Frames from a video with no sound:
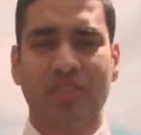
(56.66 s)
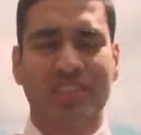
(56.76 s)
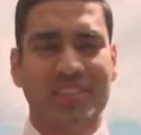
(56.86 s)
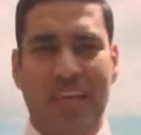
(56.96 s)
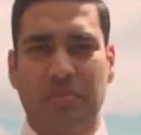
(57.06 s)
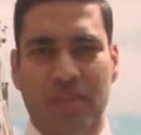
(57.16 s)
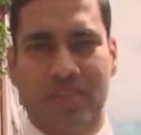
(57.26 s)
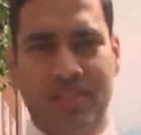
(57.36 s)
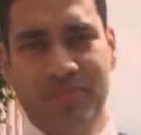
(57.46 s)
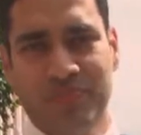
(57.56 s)
this
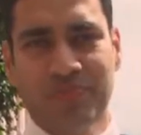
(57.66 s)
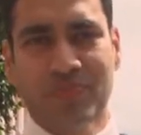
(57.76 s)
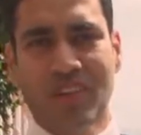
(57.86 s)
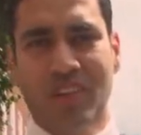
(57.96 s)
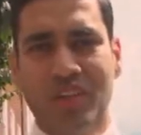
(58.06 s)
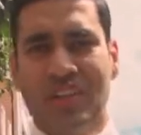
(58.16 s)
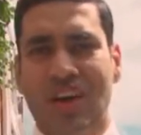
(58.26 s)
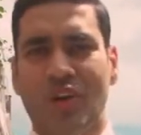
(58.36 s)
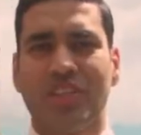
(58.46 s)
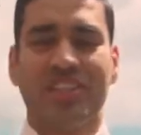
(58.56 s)
segment.
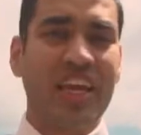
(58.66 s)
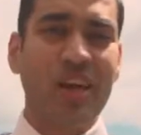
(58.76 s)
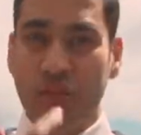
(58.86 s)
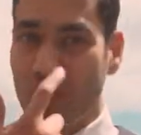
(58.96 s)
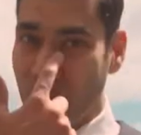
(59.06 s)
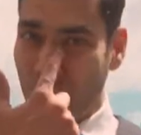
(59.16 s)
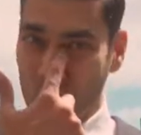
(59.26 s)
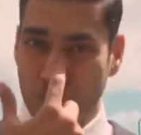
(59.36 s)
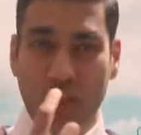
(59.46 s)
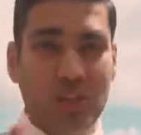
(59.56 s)
On the day of the
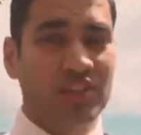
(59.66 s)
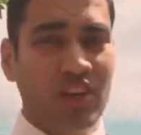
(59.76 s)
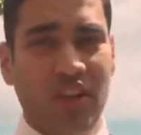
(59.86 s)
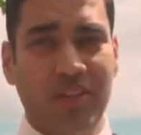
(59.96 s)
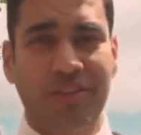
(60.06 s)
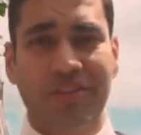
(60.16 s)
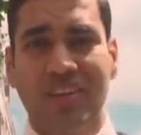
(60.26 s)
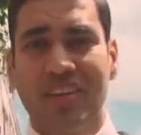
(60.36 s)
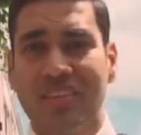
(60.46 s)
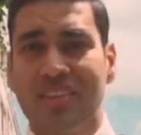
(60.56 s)
announcement itself,
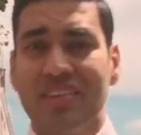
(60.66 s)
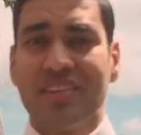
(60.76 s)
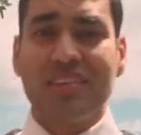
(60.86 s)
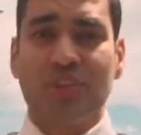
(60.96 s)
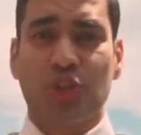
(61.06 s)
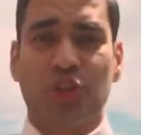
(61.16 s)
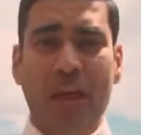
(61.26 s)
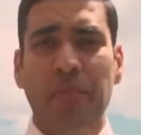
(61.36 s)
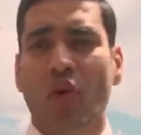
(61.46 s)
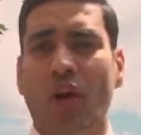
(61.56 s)
the share
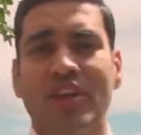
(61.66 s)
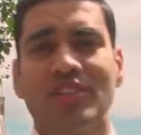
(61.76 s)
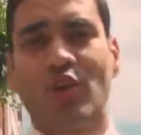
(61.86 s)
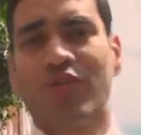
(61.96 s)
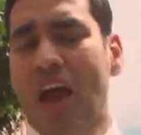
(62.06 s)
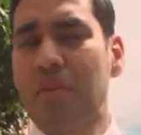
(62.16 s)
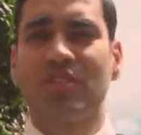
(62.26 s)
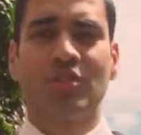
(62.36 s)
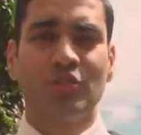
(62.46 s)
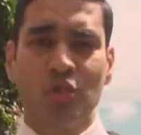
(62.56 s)
price of
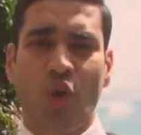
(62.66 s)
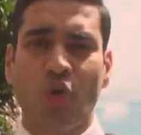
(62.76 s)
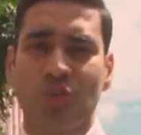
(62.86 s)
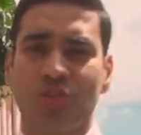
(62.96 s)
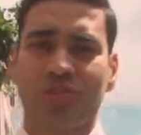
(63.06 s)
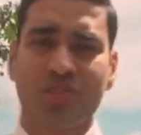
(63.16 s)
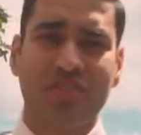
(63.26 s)
Amazon rose,